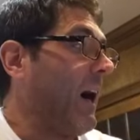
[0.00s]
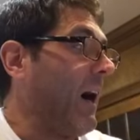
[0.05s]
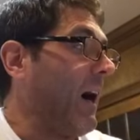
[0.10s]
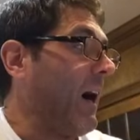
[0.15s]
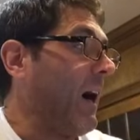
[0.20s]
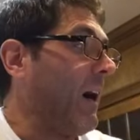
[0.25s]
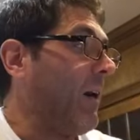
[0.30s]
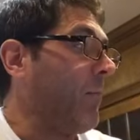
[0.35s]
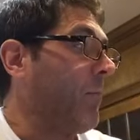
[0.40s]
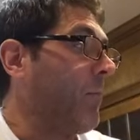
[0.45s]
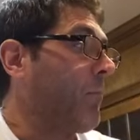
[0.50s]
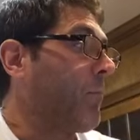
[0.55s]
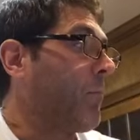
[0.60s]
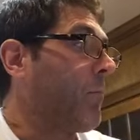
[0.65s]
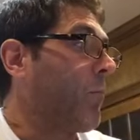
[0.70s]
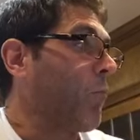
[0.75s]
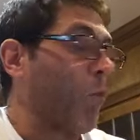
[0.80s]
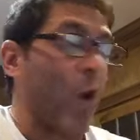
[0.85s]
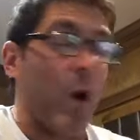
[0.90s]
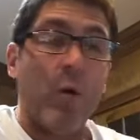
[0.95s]

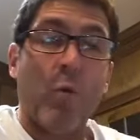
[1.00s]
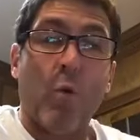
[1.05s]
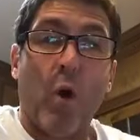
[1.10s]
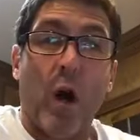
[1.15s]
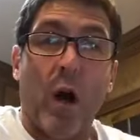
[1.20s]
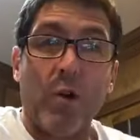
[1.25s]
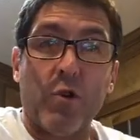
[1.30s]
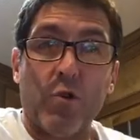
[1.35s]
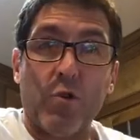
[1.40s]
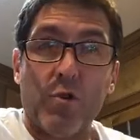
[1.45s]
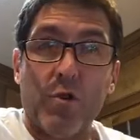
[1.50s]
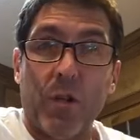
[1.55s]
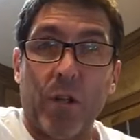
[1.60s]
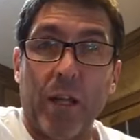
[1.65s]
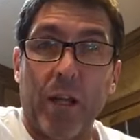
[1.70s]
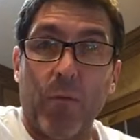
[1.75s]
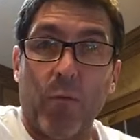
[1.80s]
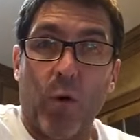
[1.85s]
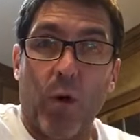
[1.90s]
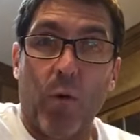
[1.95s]
Um, Roy Rogers,
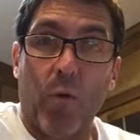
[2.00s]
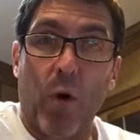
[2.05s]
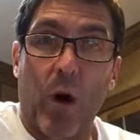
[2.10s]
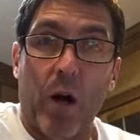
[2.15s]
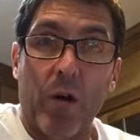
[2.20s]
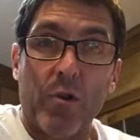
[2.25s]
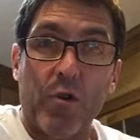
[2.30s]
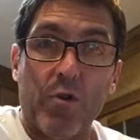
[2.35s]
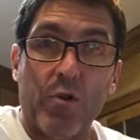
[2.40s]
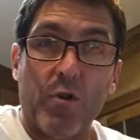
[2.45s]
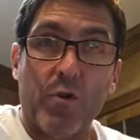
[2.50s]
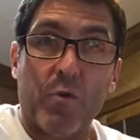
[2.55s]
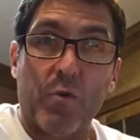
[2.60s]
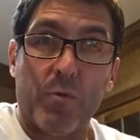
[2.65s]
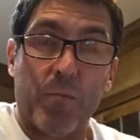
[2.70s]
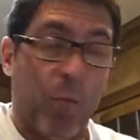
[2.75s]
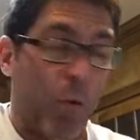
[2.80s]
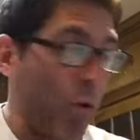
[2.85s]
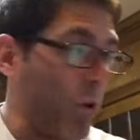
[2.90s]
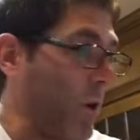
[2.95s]
the late Roy
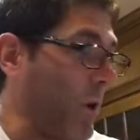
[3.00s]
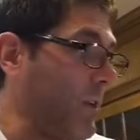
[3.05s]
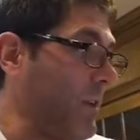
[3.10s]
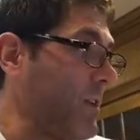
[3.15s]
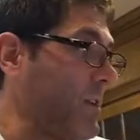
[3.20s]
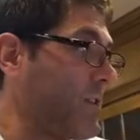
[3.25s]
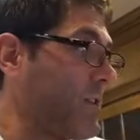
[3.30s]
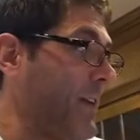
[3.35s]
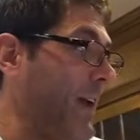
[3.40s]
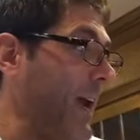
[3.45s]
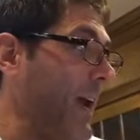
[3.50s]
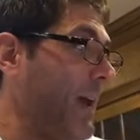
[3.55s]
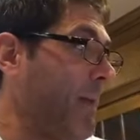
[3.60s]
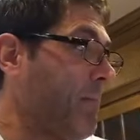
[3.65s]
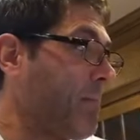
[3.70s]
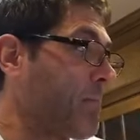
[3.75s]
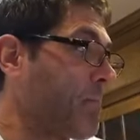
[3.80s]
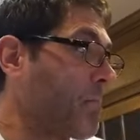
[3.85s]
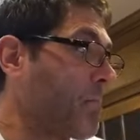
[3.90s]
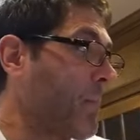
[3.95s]
Rogers, was born on this
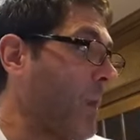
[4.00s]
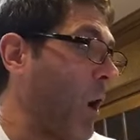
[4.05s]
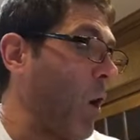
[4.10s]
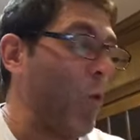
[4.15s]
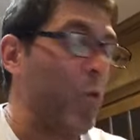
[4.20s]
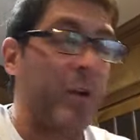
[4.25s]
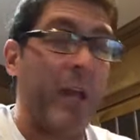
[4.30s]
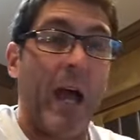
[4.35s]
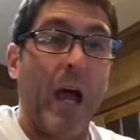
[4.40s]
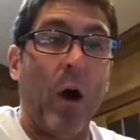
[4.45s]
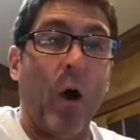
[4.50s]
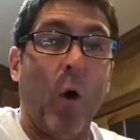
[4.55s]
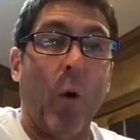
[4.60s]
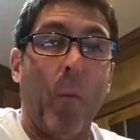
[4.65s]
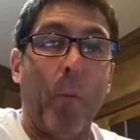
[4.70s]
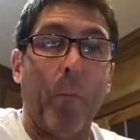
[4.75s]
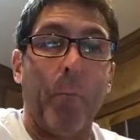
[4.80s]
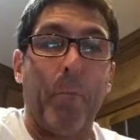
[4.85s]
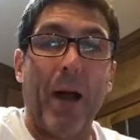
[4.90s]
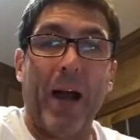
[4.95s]
day.
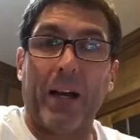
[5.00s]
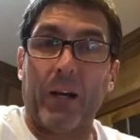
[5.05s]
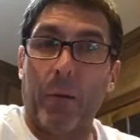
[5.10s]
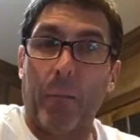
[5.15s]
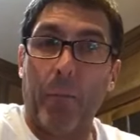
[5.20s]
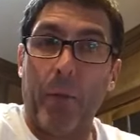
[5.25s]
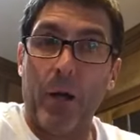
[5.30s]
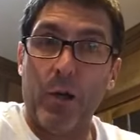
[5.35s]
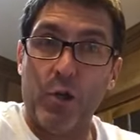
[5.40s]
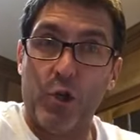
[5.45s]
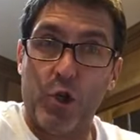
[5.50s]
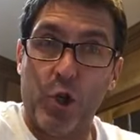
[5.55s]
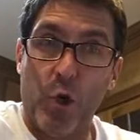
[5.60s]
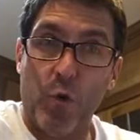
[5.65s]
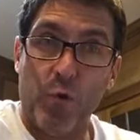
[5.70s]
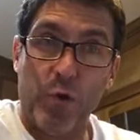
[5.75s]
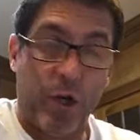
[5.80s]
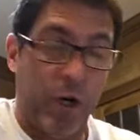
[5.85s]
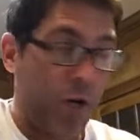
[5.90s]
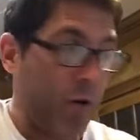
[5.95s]
Odell Beckham
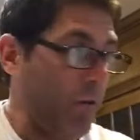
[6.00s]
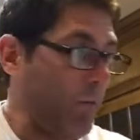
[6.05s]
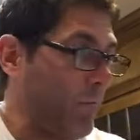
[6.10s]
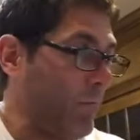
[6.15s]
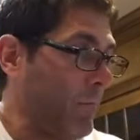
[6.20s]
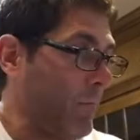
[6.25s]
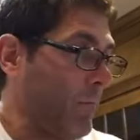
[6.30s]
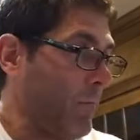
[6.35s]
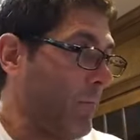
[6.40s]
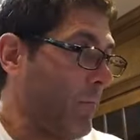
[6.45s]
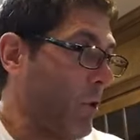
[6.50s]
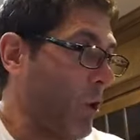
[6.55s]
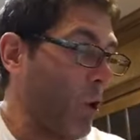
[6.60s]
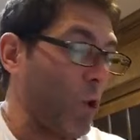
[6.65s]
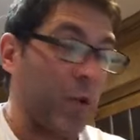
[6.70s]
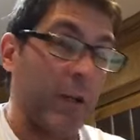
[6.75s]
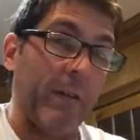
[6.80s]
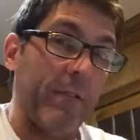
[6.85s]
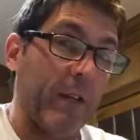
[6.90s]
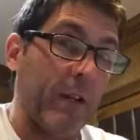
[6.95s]
Junior,
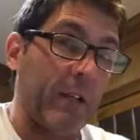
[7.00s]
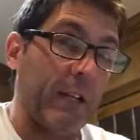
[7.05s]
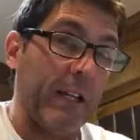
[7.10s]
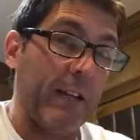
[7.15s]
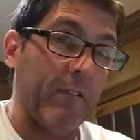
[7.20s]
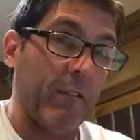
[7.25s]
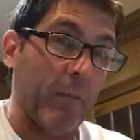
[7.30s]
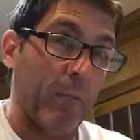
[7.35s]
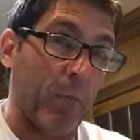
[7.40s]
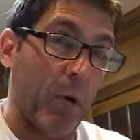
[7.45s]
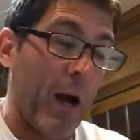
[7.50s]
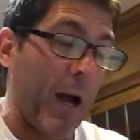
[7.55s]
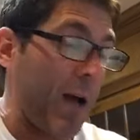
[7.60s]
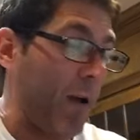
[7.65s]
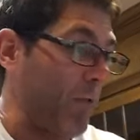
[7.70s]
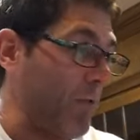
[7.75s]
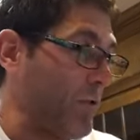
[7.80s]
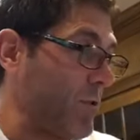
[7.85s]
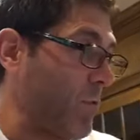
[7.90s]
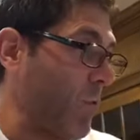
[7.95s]
currently of the Cleveland
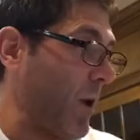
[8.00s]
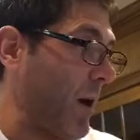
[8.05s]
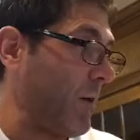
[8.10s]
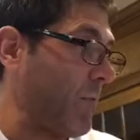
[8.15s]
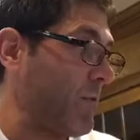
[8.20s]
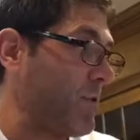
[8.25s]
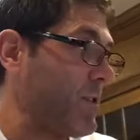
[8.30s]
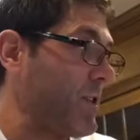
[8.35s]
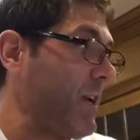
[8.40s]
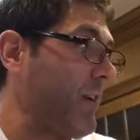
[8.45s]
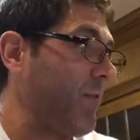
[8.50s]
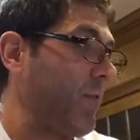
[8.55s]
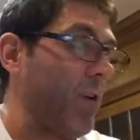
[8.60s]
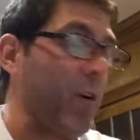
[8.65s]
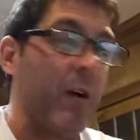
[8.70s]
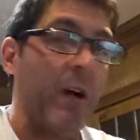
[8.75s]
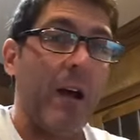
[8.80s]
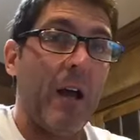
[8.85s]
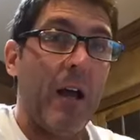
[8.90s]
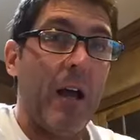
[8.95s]
Browns, wide
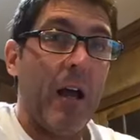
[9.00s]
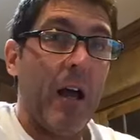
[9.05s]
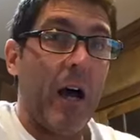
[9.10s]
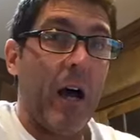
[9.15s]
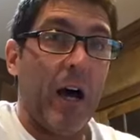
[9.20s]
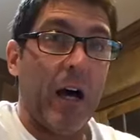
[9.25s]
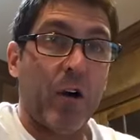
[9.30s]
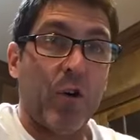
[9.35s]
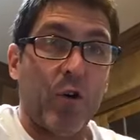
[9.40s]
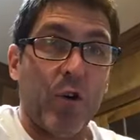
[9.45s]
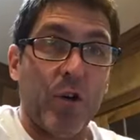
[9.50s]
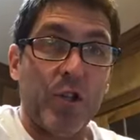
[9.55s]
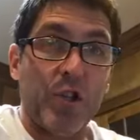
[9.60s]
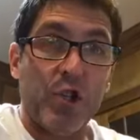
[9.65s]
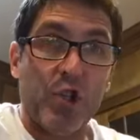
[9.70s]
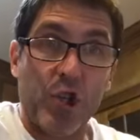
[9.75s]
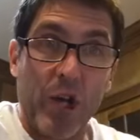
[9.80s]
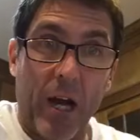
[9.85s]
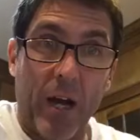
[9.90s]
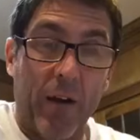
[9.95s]
receiver. Uh,
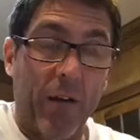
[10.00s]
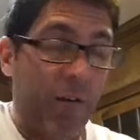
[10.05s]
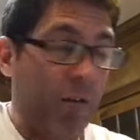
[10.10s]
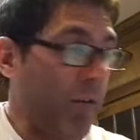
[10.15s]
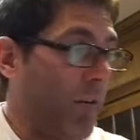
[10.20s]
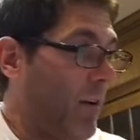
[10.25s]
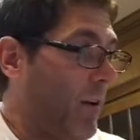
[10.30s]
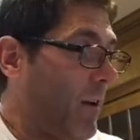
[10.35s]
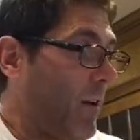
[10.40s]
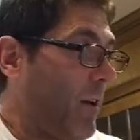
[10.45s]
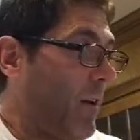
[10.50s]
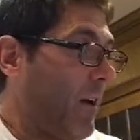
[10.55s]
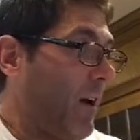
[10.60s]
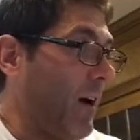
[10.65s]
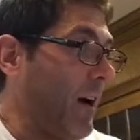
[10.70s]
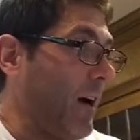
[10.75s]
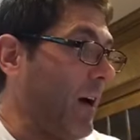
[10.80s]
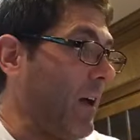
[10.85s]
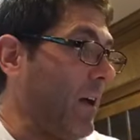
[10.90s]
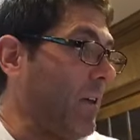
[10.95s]
Chris Jenner,
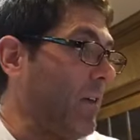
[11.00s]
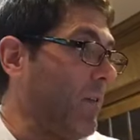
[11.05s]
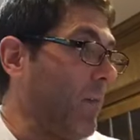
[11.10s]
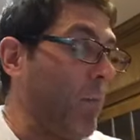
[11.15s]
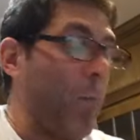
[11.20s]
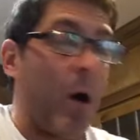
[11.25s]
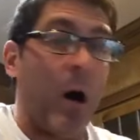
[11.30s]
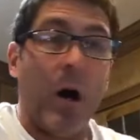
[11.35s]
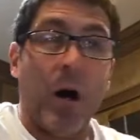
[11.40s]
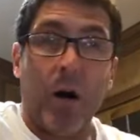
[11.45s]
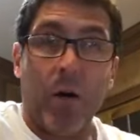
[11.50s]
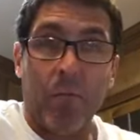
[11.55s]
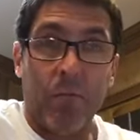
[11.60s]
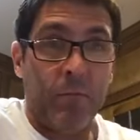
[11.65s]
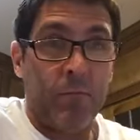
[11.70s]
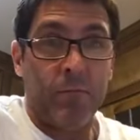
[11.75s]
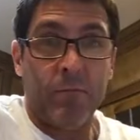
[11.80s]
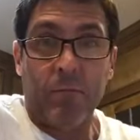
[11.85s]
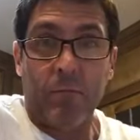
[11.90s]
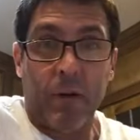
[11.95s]
uh, the
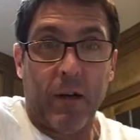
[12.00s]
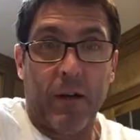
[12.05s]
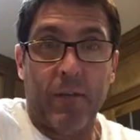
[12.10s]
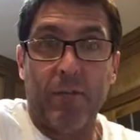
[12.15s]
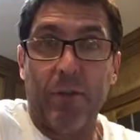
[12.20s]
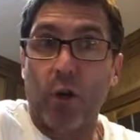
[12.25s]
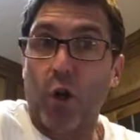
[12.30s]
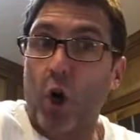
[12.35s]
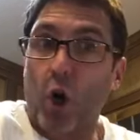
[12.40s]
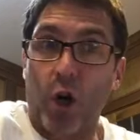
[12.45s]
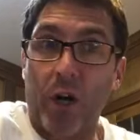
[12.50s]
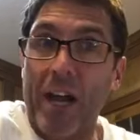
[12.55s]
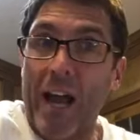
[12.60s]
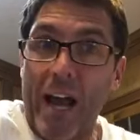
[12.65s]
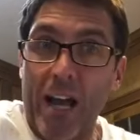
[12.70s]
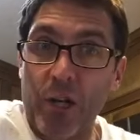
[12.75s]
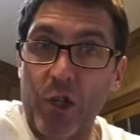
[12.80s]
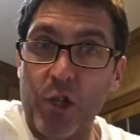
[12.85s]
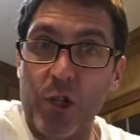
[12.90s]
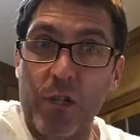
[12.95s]
mom of the
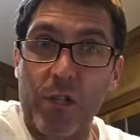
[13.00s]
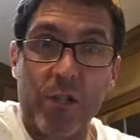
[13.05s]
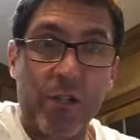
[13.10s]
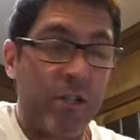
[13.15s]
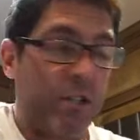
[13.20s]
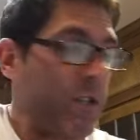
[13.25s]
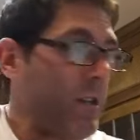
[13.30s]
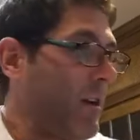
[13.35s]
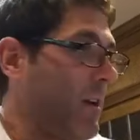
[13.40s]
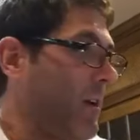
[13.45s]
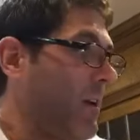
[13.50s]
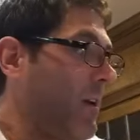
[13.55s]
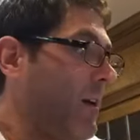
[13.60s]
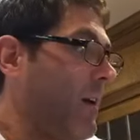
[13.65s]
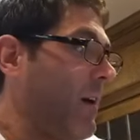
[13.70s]
Kardashians.